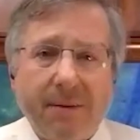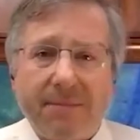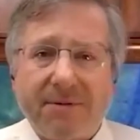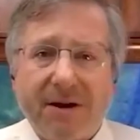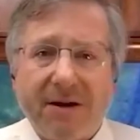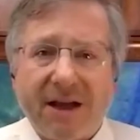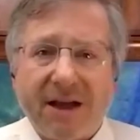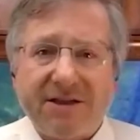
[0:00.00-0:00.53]

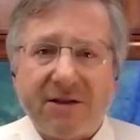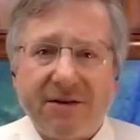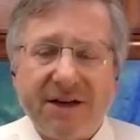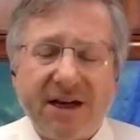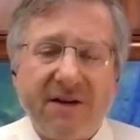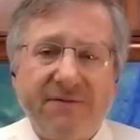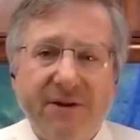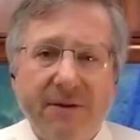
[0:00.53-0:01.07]
remember I saw
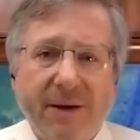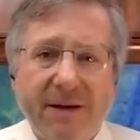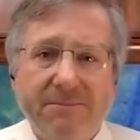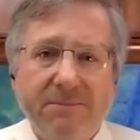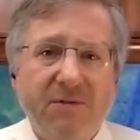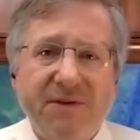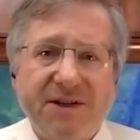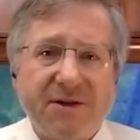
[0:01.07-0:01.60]
an interview by a
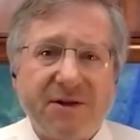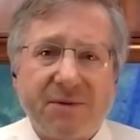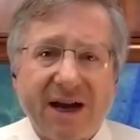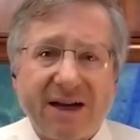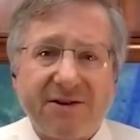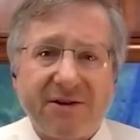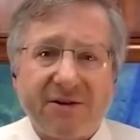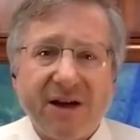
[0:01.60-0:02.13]
movie
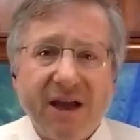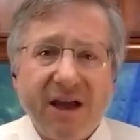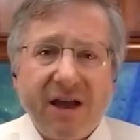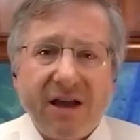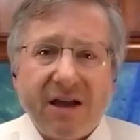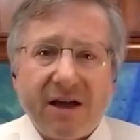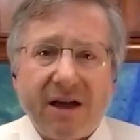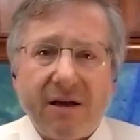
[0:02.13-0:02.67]
director
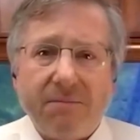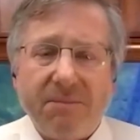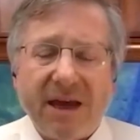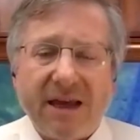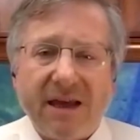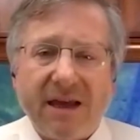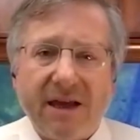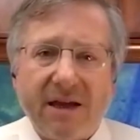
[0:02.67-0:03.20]
uh,
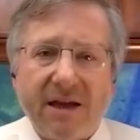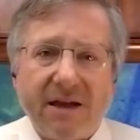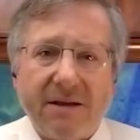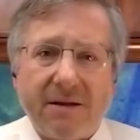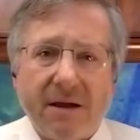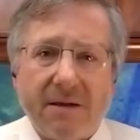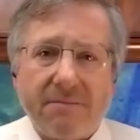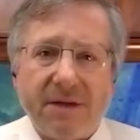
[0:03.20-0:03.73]
making a,
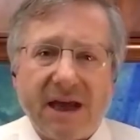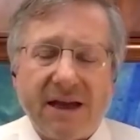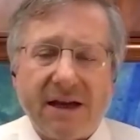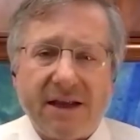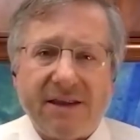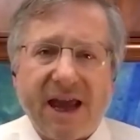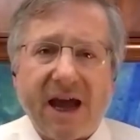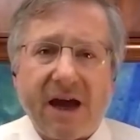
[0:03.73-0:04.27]
a,
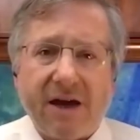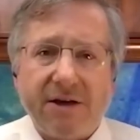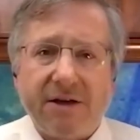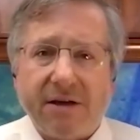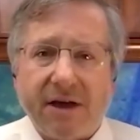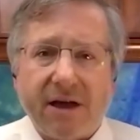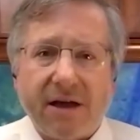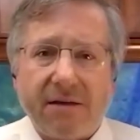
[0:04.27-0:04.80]
a, and they
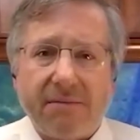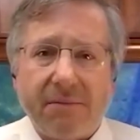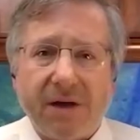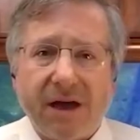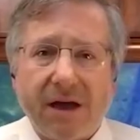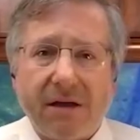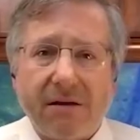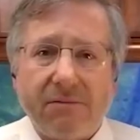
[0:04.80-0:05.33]
hired uh,
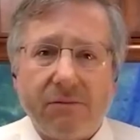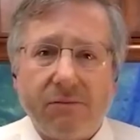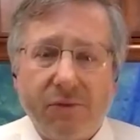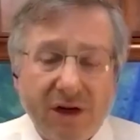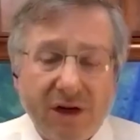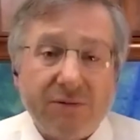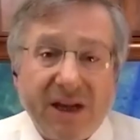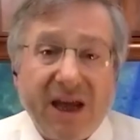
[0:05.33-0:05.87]
uh,
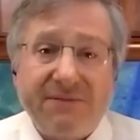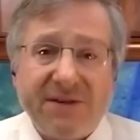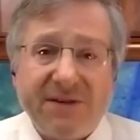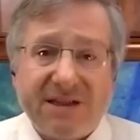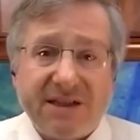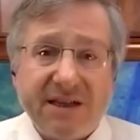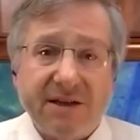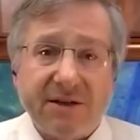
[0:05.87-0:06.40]
real Navy
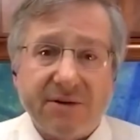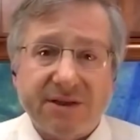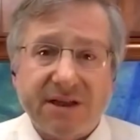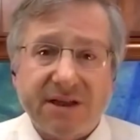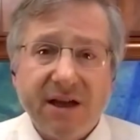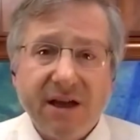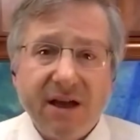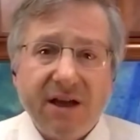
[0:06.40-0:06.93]

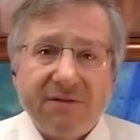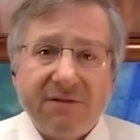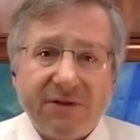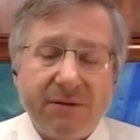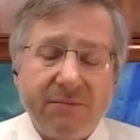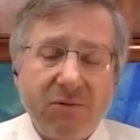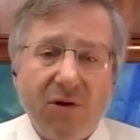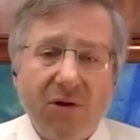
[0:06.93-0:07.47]
SEALs
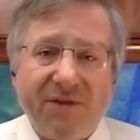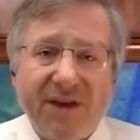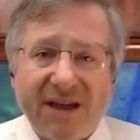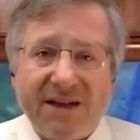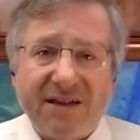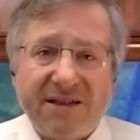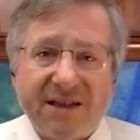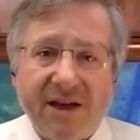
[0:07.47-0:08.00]
for the movie.
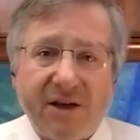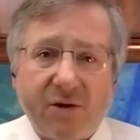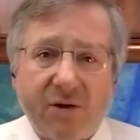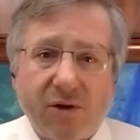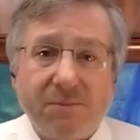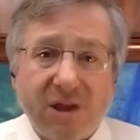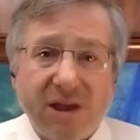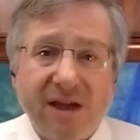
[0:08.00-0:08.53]
And he said he
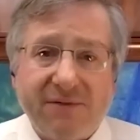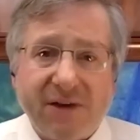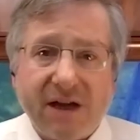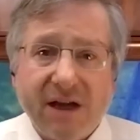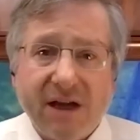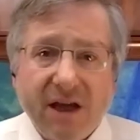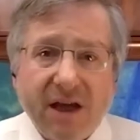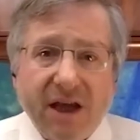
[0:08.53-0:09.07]
couldn't believe
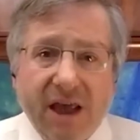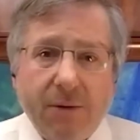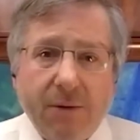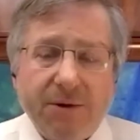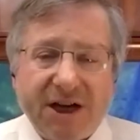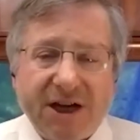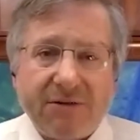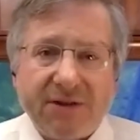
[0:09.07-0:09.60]
it. He
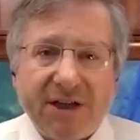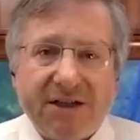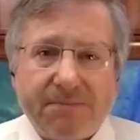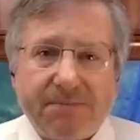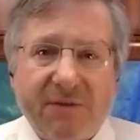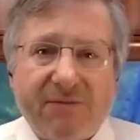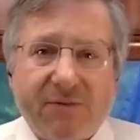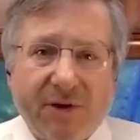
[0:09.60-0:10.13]
would generally,
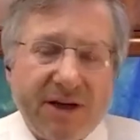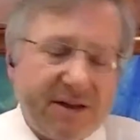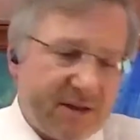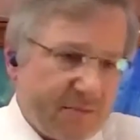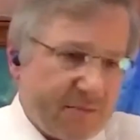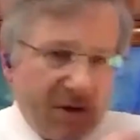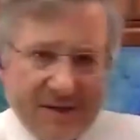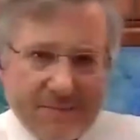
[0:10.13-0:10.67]
before
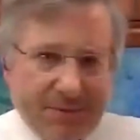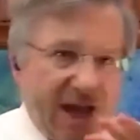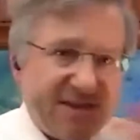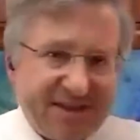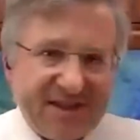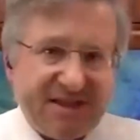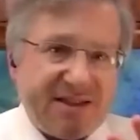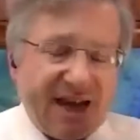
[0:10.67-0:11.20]
he, when he
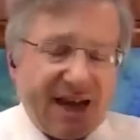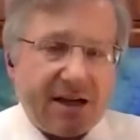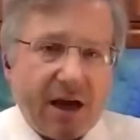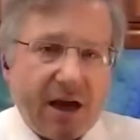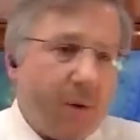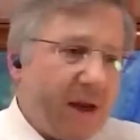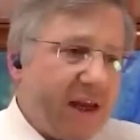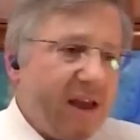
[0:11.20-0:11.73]
has the set
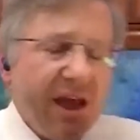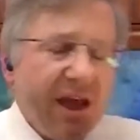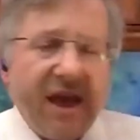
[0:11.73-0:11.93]
going,